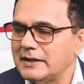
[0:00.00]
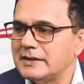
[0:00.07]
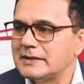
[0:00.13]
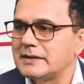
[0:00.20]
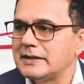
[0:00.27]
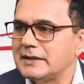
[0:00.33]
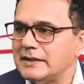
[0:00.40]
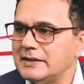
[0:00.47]
is
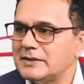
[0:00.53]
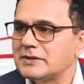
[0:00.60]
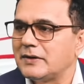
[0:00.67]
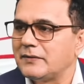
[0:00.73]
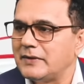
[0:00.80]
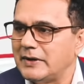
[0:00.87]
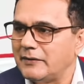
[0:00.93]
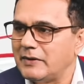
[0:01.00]
a ease
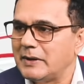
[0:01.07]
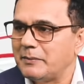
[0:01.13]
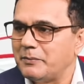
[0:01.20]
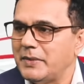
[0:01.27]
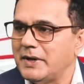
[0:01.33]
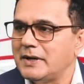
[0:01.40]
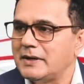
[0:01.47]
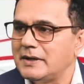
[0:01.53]
of
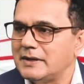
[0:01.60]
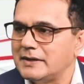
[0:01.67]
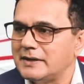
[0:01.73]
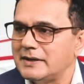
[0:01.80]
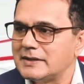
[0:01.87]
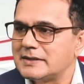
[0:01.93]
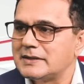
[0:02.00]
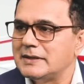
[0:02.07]
development.
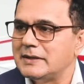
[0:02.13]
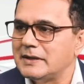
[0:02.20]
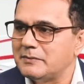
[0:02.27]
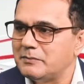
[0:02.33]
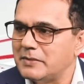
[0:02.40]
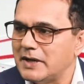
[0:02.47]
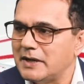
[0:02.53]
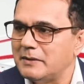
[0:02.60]
It's
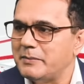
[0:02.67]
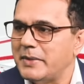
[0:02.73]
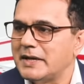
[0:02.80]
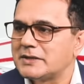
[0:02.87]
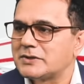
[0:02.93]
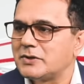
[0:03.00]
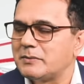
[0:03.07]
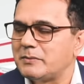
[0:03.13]
linked
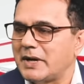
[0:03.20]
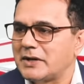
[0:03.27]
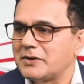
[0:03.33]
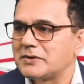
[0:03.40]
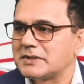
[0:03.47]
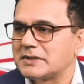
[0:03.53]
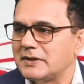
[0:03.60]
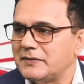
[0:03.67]
based on
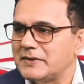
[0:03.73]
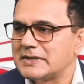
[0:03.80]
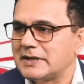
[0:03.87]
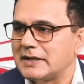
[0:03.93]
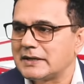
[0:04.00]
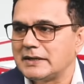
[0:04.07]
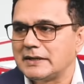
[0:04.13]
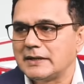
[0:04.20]
microservice
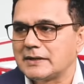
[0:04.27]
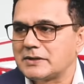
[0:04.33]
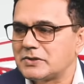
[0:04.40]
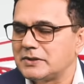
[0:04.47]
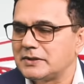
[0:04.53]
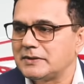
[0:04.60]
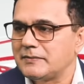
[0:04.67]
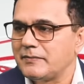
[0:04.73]

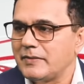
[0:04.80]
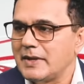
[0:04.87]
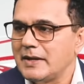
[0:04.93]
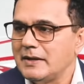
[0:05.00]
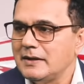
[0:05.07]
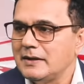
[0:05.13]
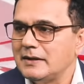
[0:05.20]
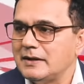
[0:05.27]
architecture.
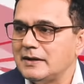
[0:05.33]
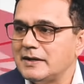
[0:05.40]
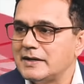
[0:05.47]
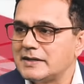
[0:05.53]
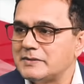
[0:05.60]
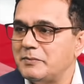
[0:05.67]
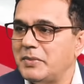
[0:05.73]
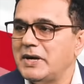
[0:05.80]

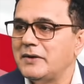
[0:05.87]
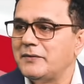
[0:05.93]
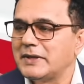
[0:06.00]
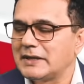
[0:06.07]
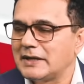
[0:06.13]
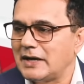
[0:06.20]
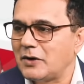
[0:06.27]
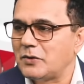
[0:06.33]
It's built
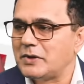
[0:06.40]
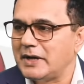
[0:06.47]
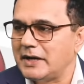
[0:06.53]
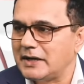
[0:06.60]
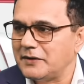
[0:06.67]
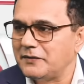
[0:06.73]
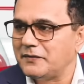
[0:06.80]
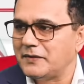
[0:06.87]
with cloud native